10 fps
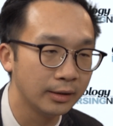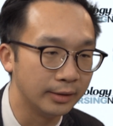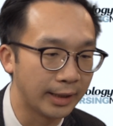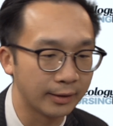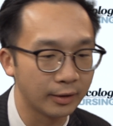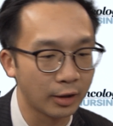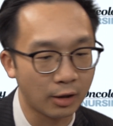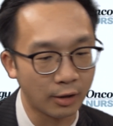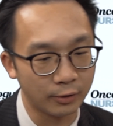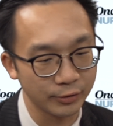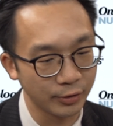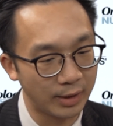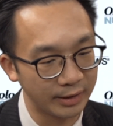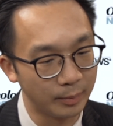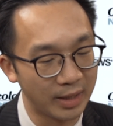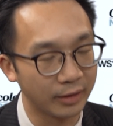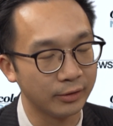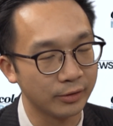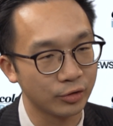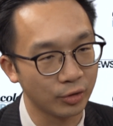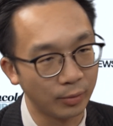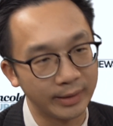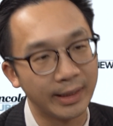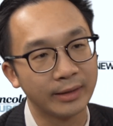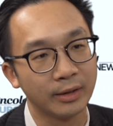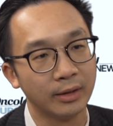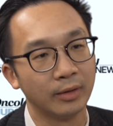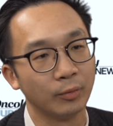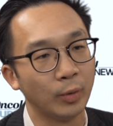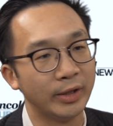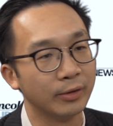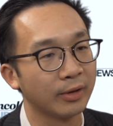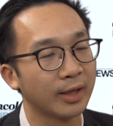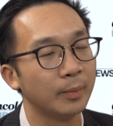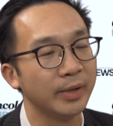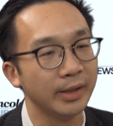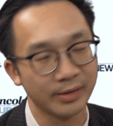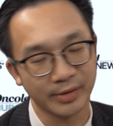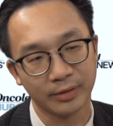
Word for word: that there are also other methods showing that uh, radiotherapy as a